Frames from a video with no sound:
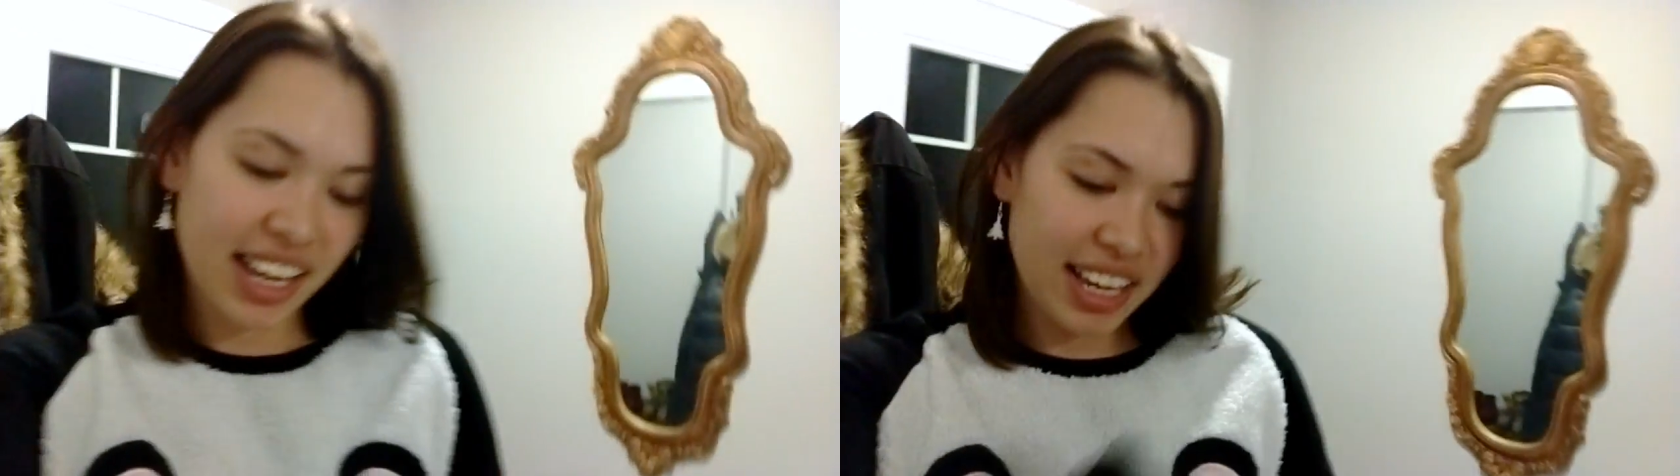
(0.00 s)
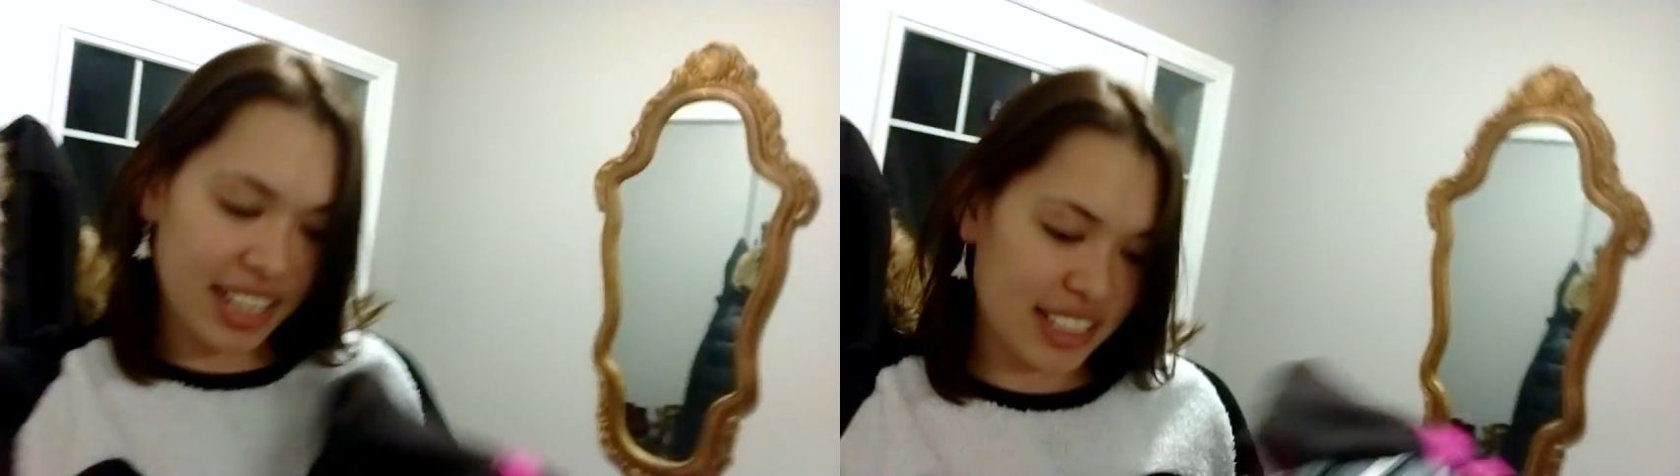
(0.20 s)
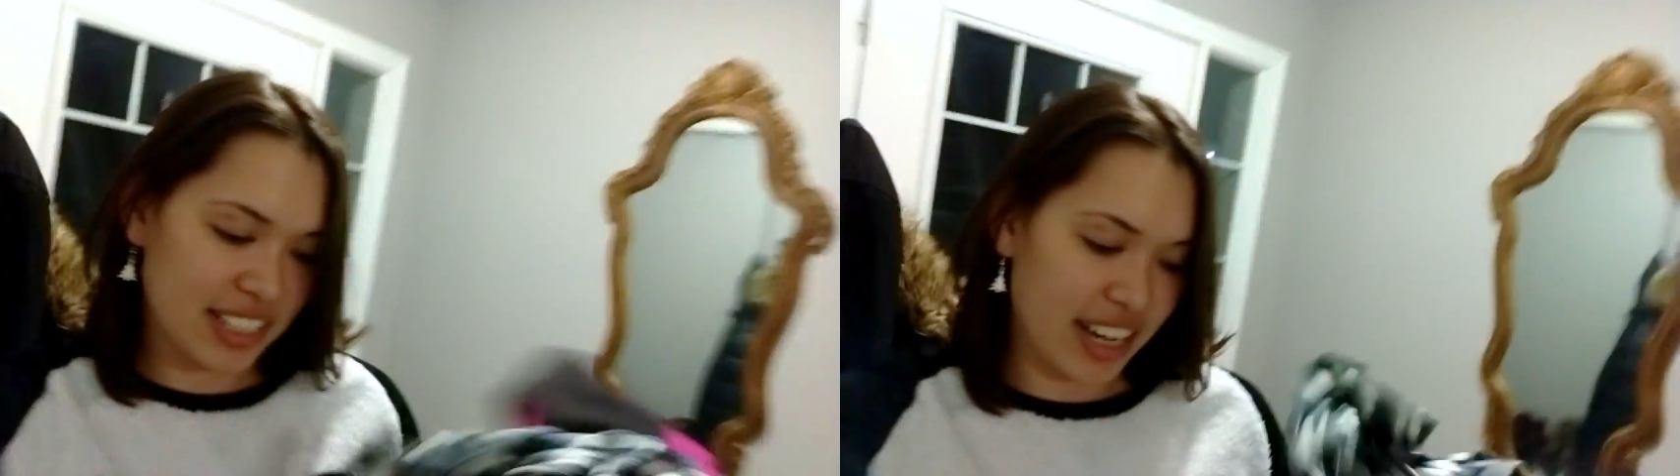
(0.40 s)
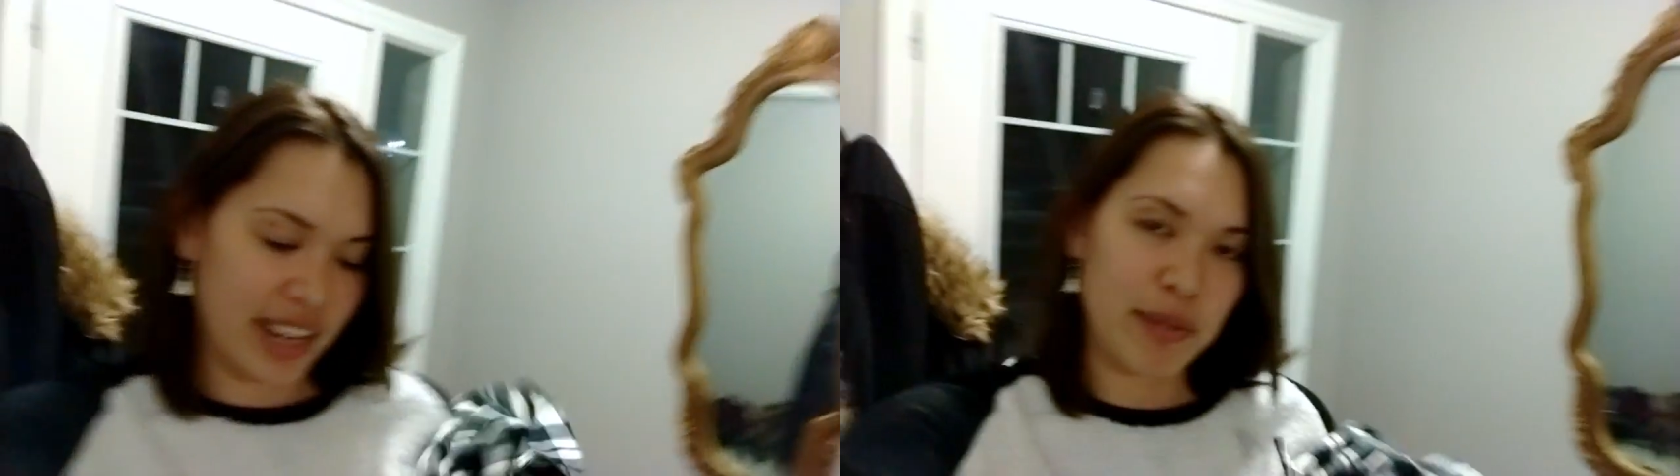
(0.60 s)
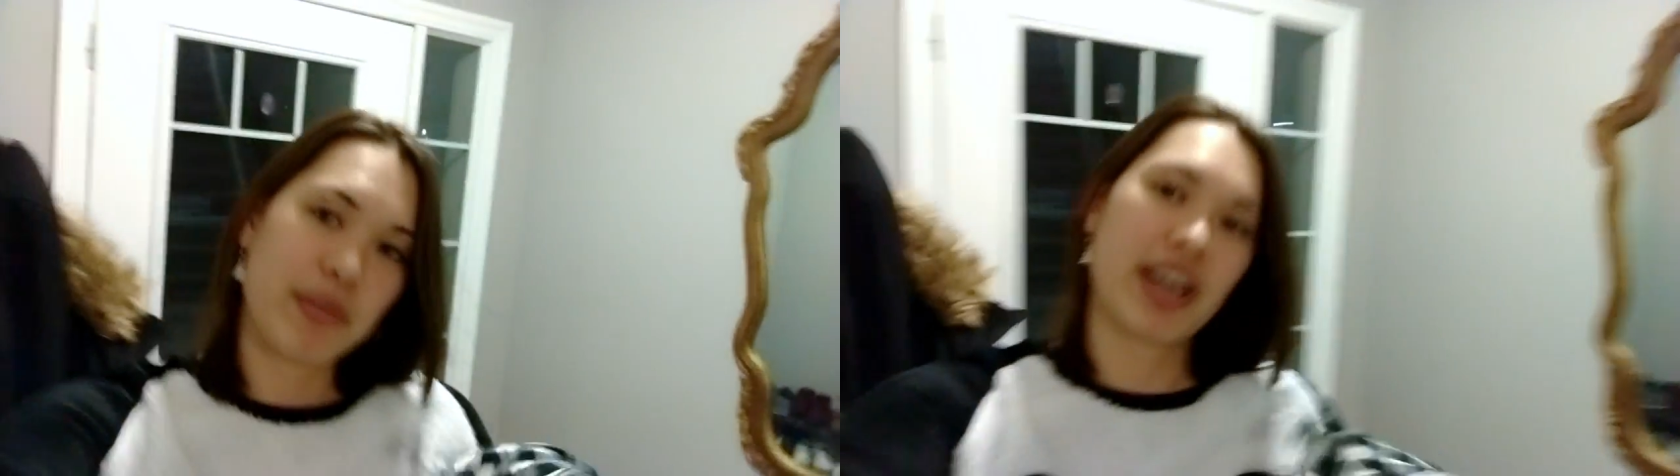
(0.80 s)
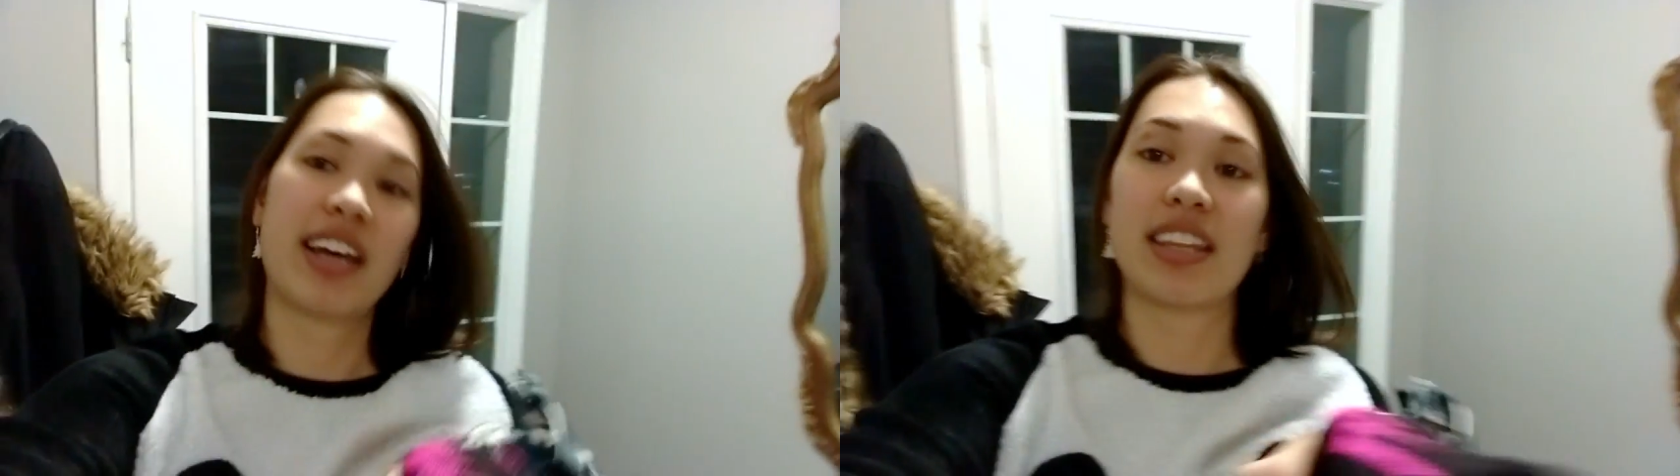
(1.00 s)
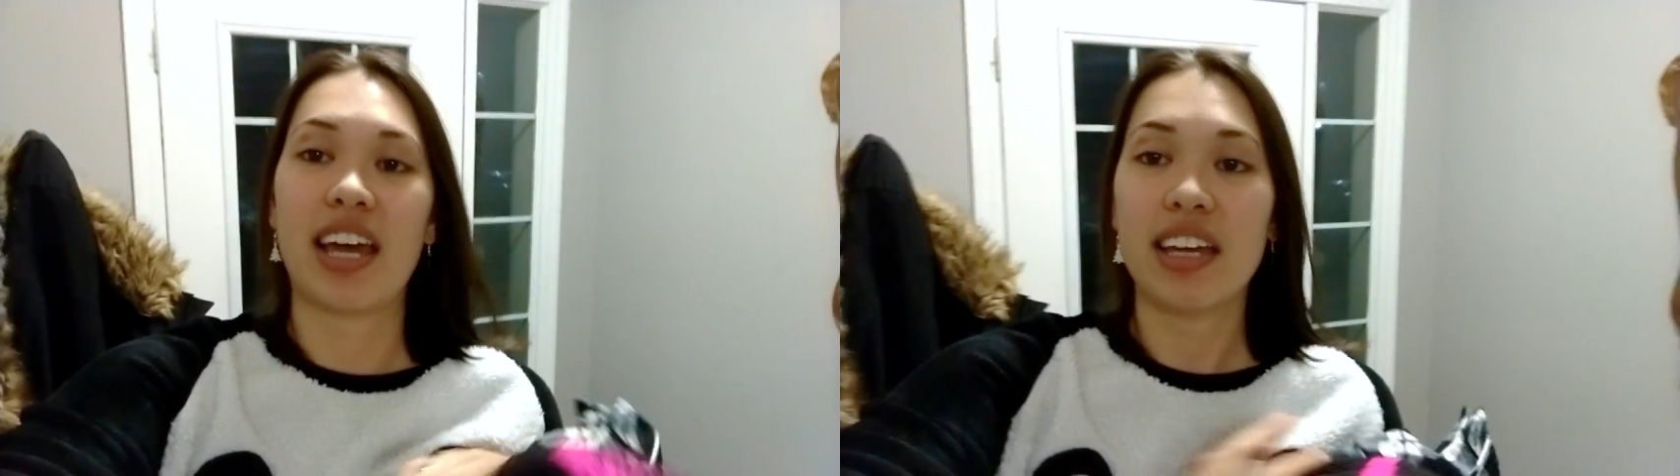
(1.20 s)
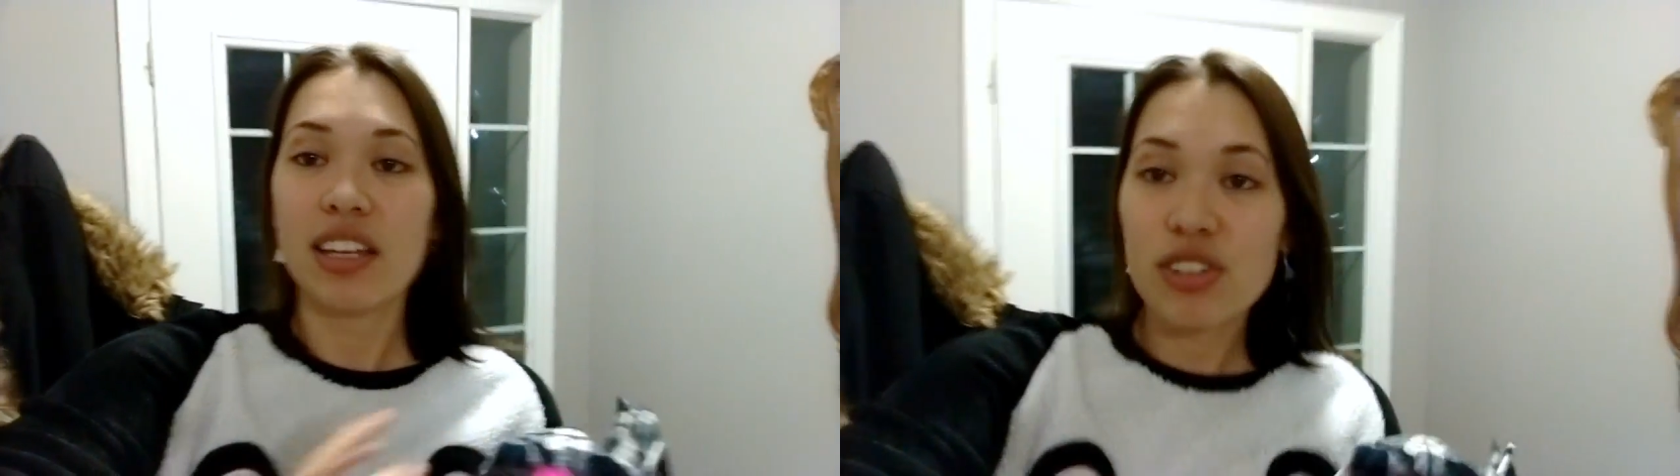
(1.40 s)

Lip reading: and I'm not that